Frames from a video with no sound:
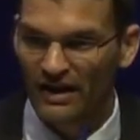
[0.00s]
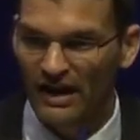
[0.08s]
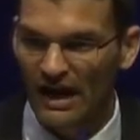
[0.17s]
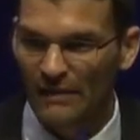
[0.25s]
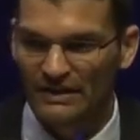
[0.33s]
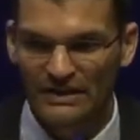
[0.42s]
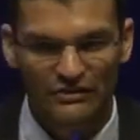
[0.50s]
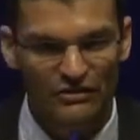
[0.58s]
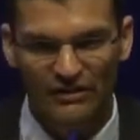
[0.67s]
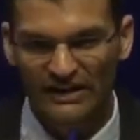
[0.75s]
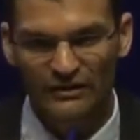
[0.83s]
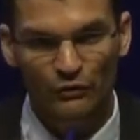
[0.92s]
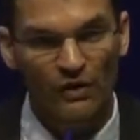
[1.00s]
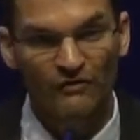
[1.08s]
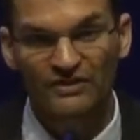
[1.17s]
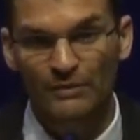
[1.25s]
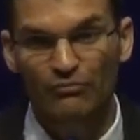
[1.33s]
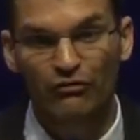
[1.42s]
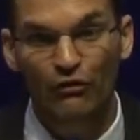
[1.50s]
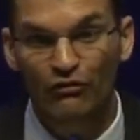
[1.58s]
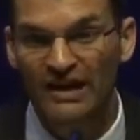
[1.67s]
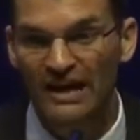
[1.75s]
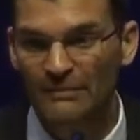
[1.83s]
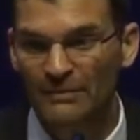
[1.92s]
I mean, is there like a 12 step
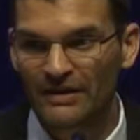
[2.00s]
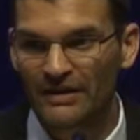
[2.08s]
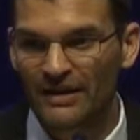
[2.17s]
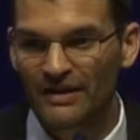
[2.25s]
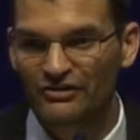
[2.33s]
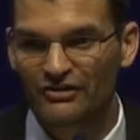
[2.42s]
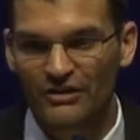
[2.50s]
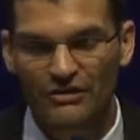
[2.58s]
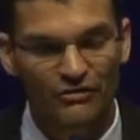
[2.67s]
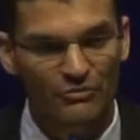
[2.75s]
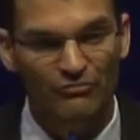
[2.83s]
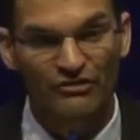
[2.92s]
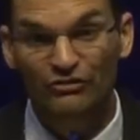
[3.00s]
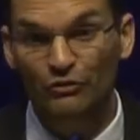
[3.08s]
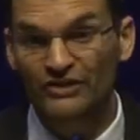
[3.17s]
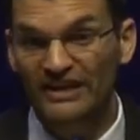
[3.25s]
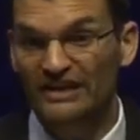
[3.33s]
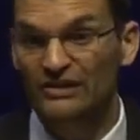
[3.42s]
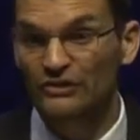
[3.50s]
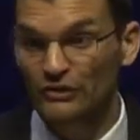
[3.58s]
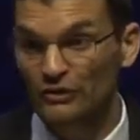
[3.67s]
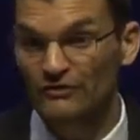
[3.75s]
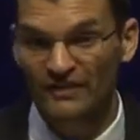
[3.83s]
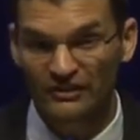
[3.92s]
program? Should, there are some rituals I can
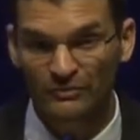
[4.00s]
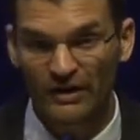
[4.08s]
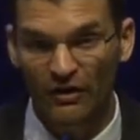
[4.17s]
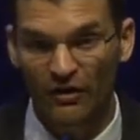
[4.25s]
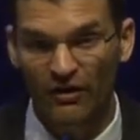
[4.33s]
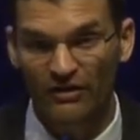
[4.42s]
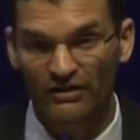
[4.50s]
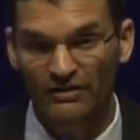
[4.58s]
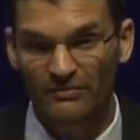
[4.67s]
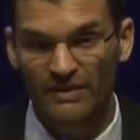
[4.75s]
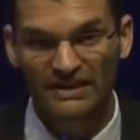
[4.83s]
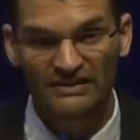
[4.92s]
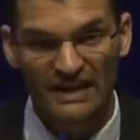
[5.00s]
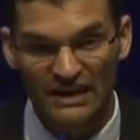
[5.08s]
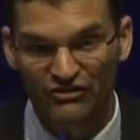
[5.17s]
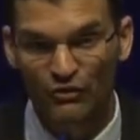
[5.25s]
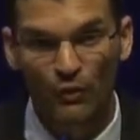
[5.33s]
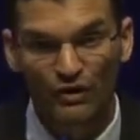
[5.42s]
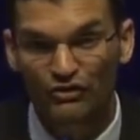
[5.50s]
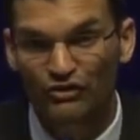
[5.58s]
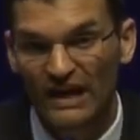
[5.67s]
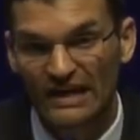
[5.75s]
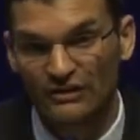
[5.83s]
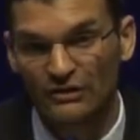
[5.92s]
do to fix my heart, meditation. What
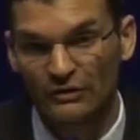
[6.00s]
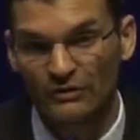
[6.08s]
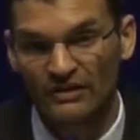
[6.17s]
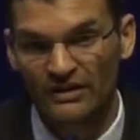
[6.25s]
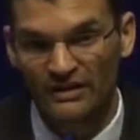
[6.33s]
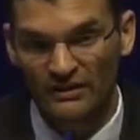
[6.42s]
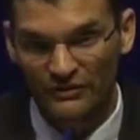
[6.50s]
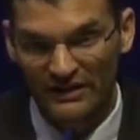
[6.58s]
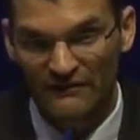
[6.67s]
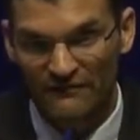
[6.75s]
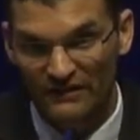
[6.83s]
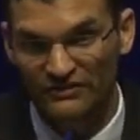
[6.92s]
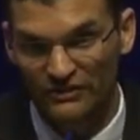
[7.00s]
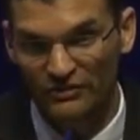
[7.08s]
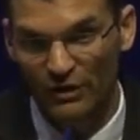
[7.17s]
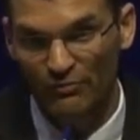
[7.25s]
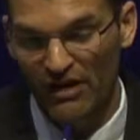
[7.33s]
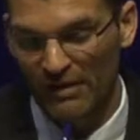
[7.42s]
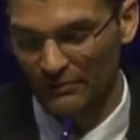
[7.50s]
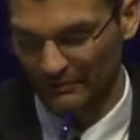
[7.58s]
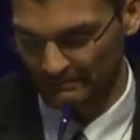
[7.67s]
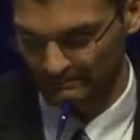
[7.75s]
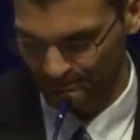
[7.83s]
should I do so I can fix this heart problem?